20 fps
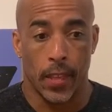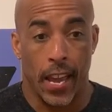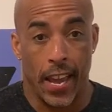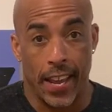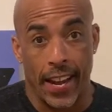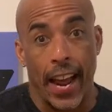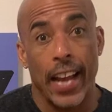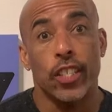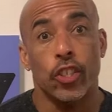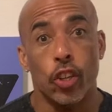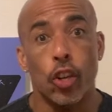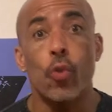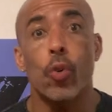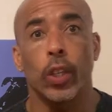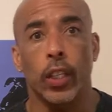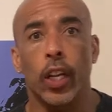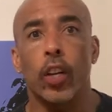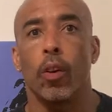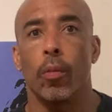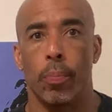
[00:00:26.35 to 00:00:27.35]
And I do a
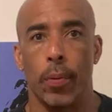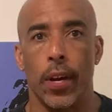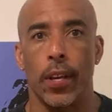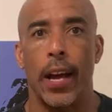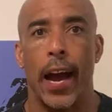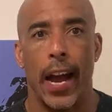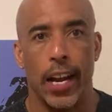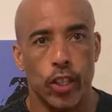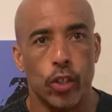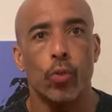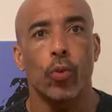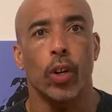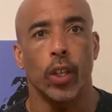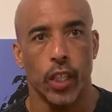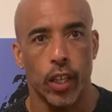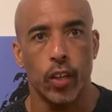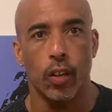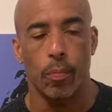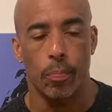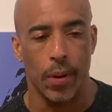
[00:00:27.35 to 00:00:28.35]
little bit. I do a
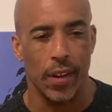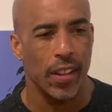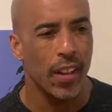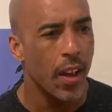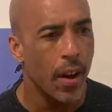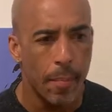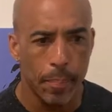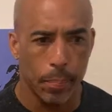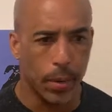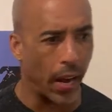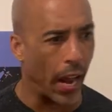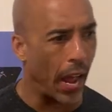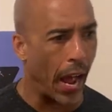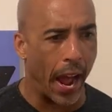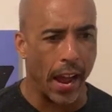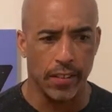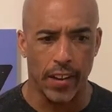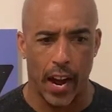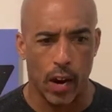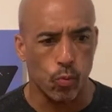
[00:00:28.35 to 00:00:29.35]
little bit. But
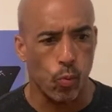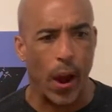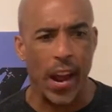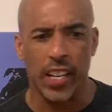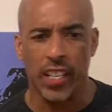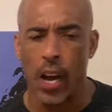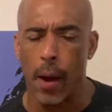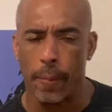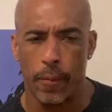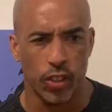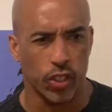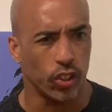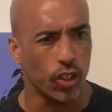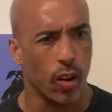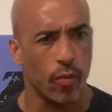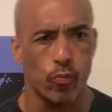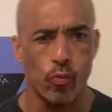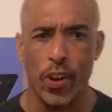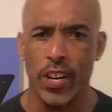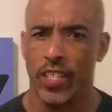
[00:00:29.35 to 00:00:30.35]
I wake up for
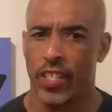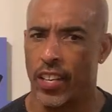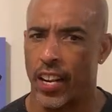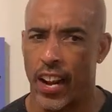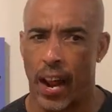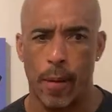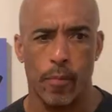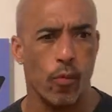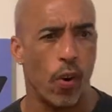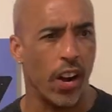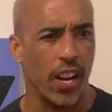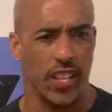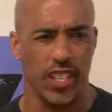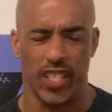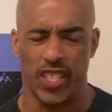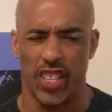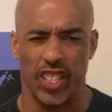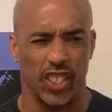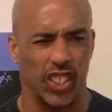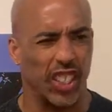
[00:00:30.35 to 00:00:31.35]
some reason and I'm ready to
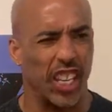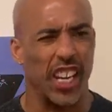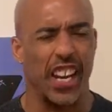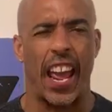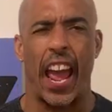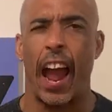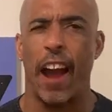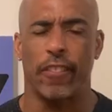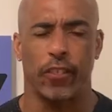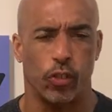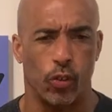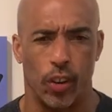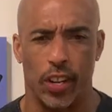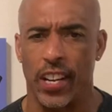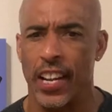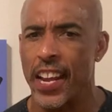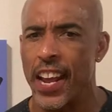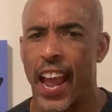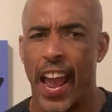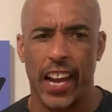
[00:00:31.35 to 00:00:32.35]
just get after
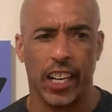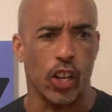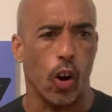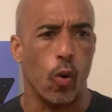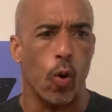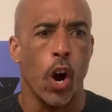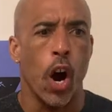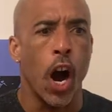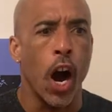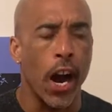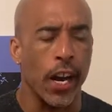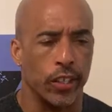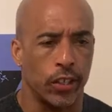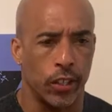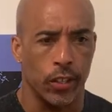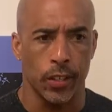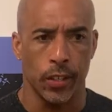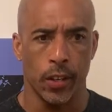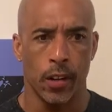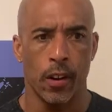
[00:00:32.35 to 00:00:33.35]
it and go
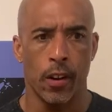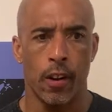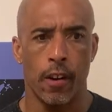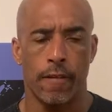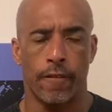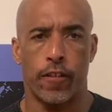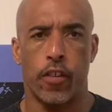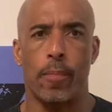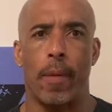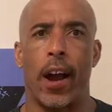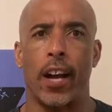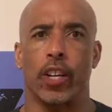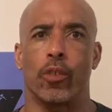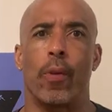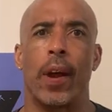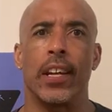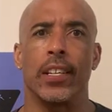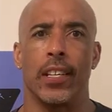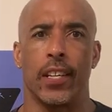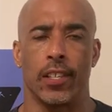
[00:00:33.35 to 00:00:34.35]
hunt for my
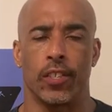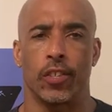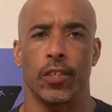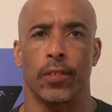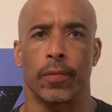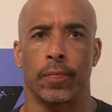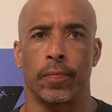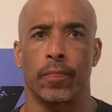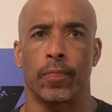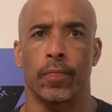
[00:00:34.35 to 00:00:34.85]
greatness.